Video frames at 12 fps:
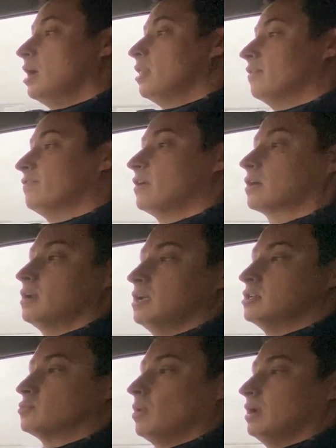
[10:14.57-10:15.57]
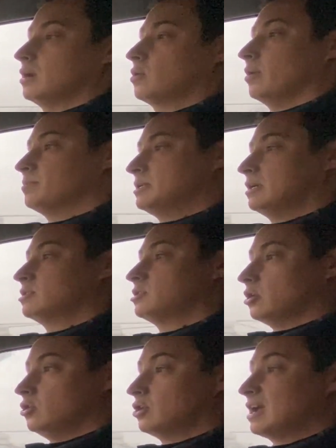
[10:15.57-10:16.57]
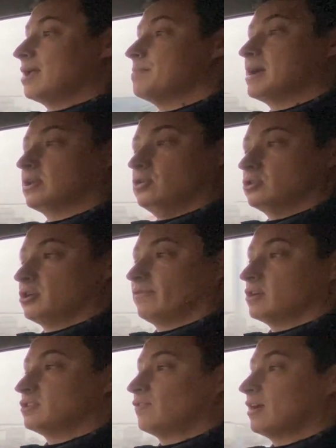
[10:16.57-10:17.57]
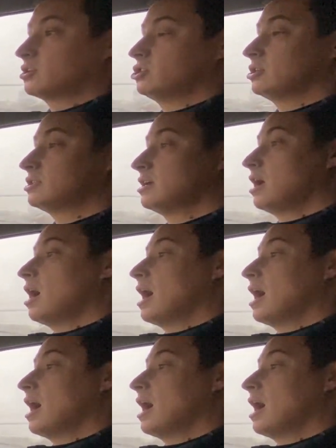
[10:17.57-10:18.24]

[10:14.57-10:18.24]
The vehicle is well equipped, so you can make use of those functions,